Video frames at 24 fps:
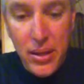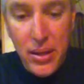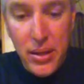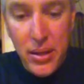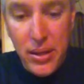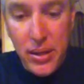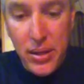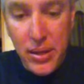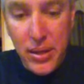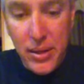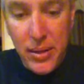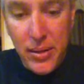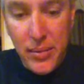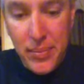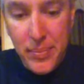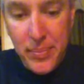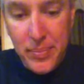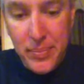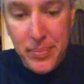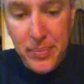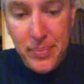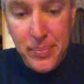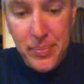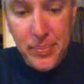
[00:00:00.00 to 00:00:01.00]
them.
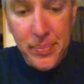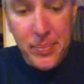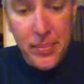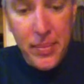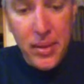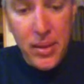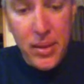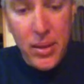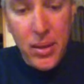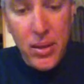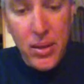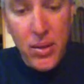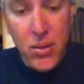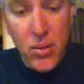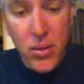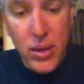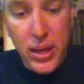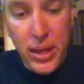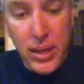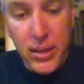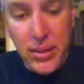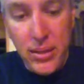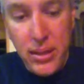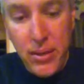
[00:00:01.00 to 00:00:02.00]

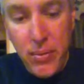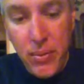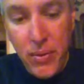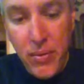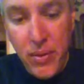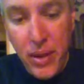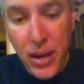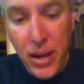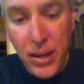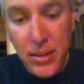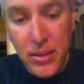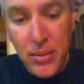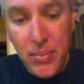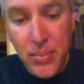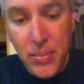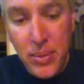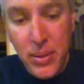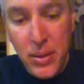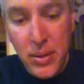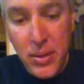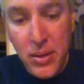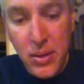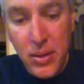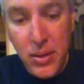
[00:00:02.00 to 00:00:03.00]
Okay, see, we've got some
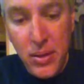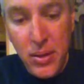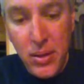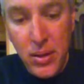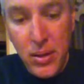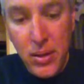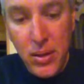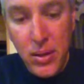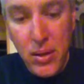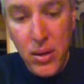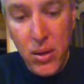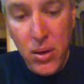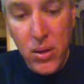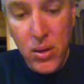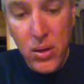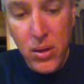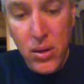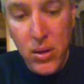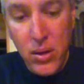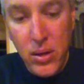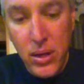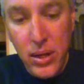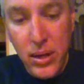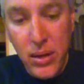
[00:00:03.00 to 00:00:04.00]
caulk
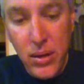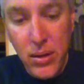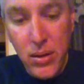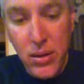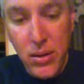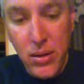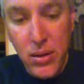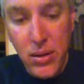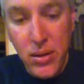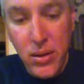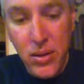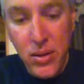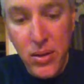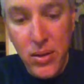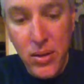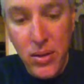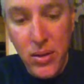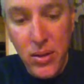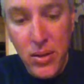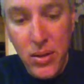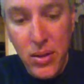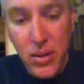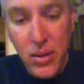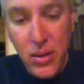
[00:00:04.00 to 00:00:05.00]
on there.
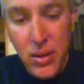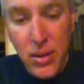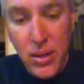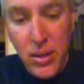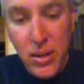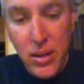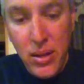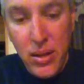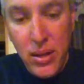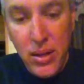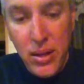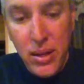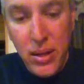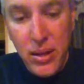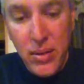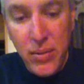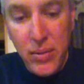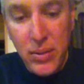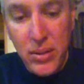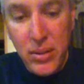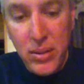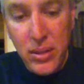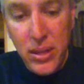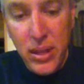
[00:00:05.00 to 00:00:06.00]
I
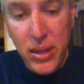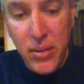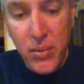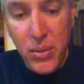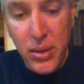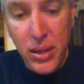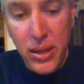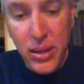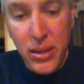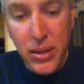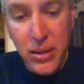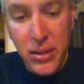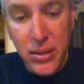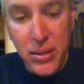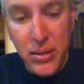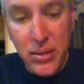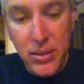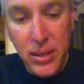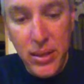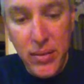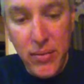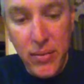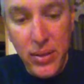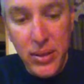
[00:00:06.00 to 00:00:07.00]
would say we can
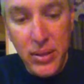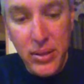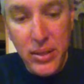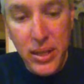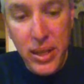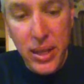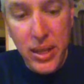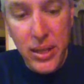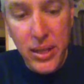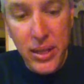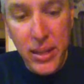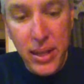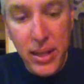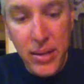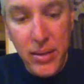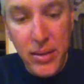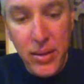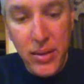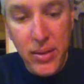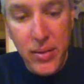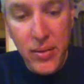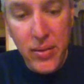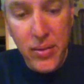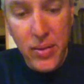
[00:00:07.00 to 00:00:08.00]
safely say that
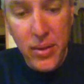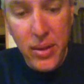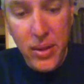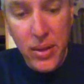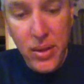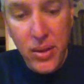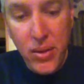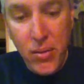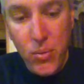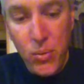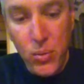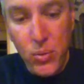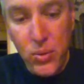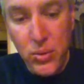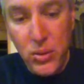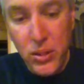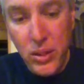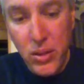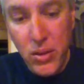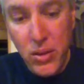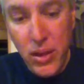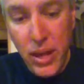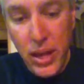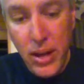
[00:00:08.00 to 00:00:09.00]
will
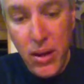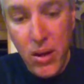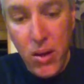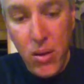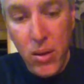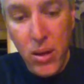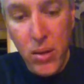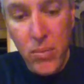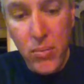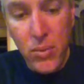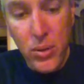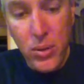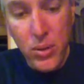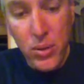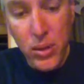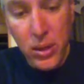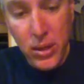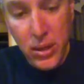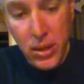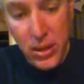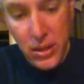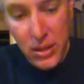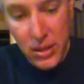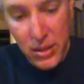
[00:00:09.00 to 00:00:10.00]
seal that all up real
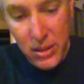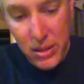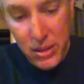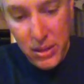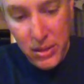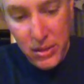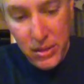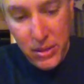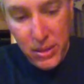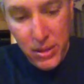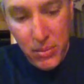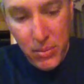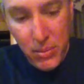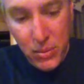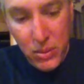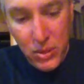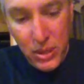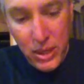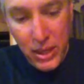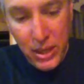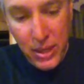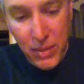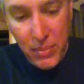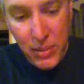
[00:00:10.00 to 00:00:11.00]
good. Let's double
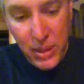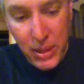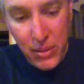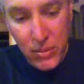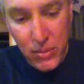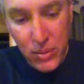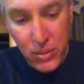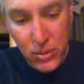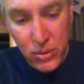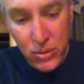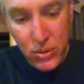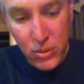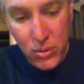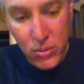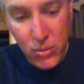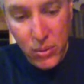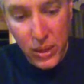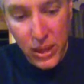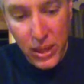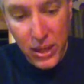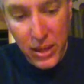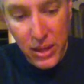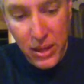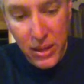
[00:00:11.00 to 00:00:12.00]
check and make real sure we
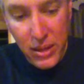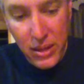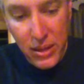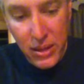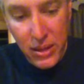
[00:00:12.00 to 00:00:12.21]
got